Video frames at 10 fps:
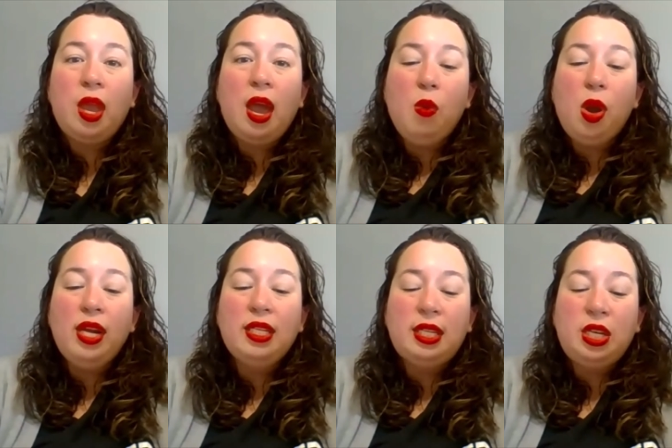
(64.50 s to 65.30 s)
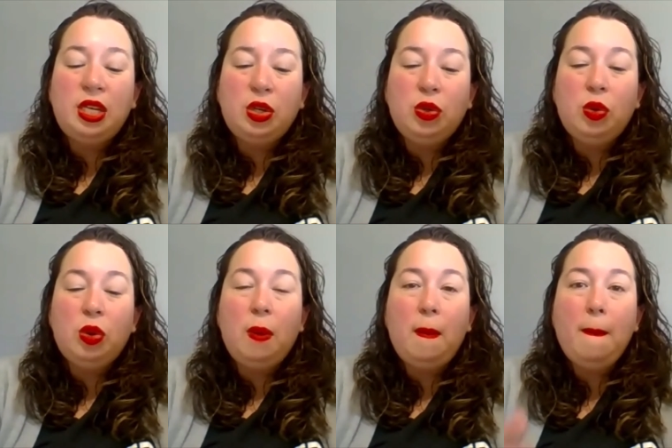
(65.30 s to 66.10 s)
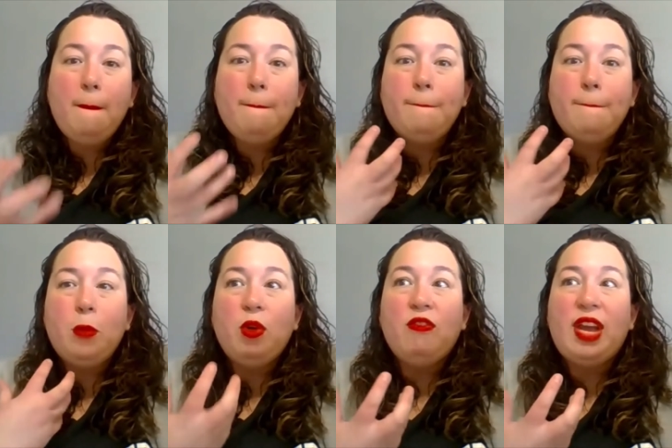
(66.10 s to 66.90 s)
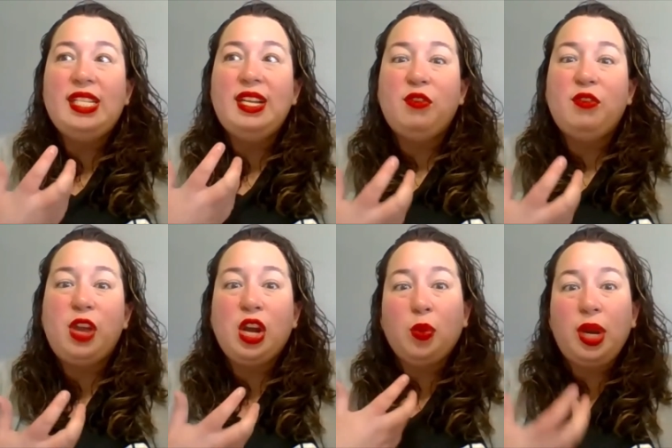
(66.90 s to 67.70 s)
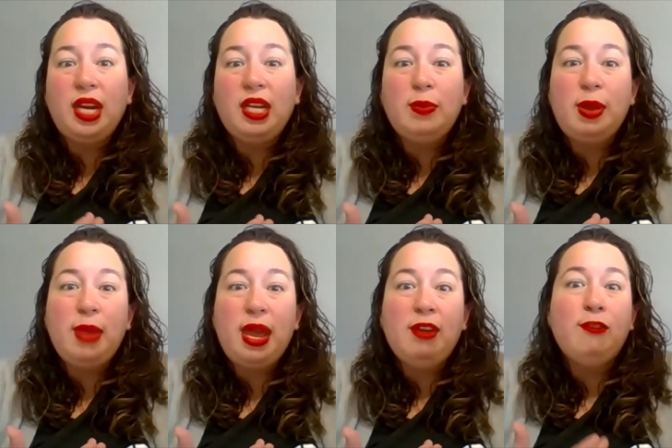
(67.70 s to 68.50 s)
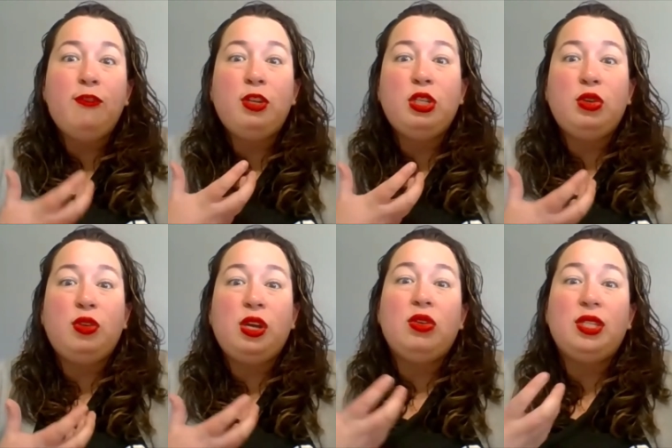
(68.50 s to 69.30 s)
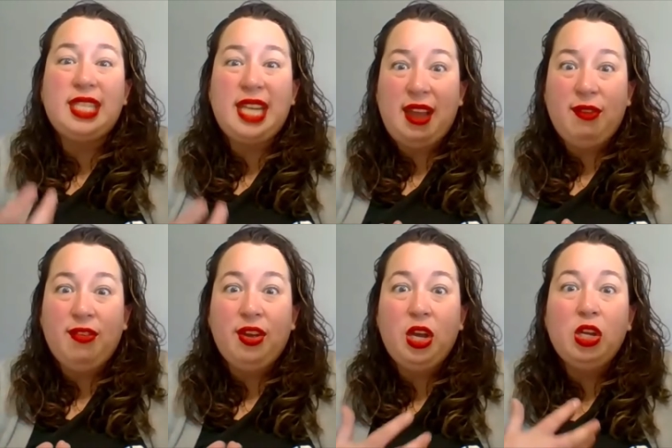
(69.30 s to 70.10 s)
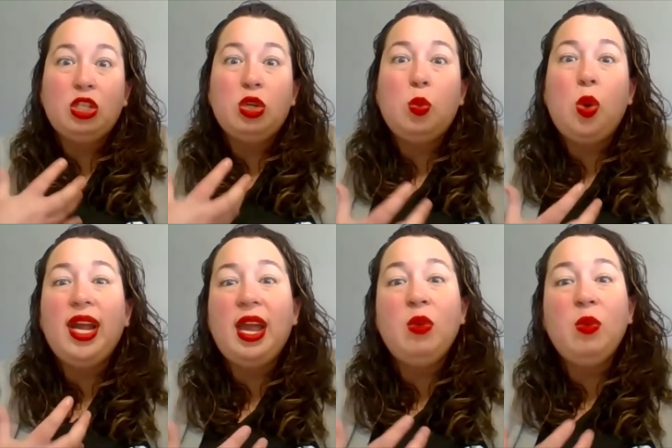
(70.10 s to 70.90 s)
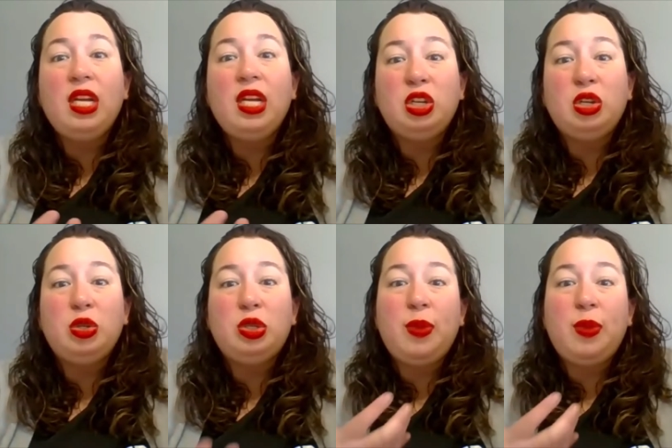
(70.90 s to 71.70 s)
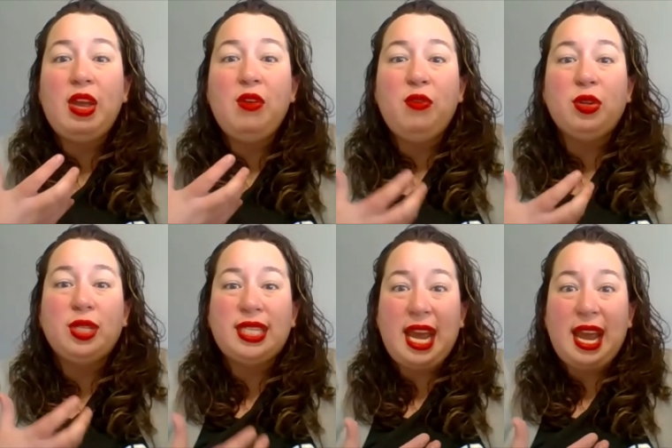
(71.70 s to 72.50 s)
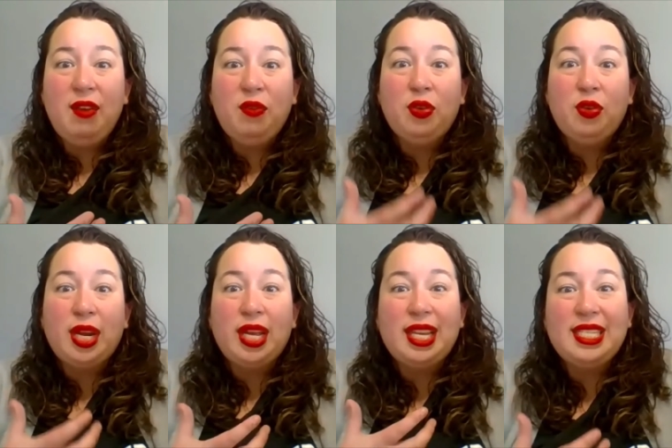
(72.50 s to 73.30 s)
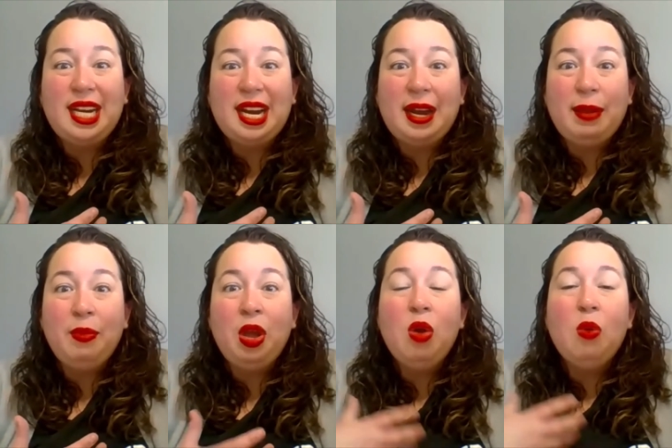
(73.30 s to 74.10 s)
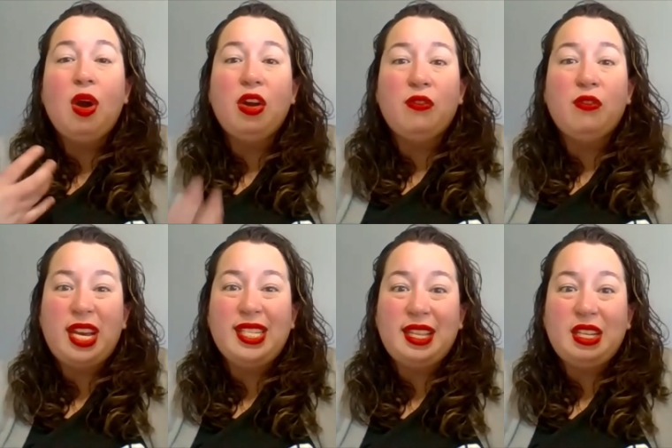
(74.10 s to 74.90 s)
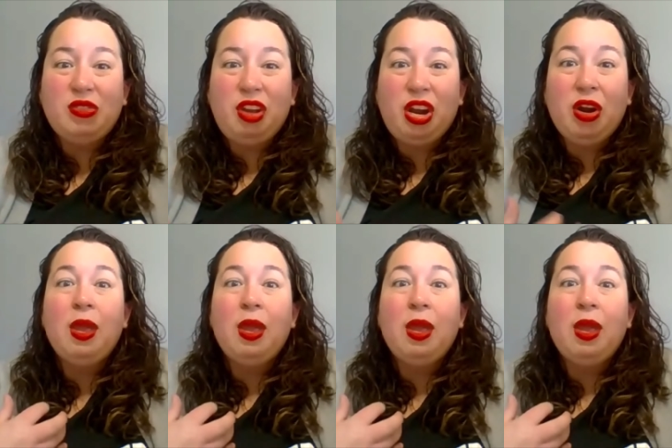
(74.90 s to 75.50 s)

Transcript: I want to, when we're facing fear, we need to be made to feel safe. So what can we do to make you feel safe during this time while you're facing this fear?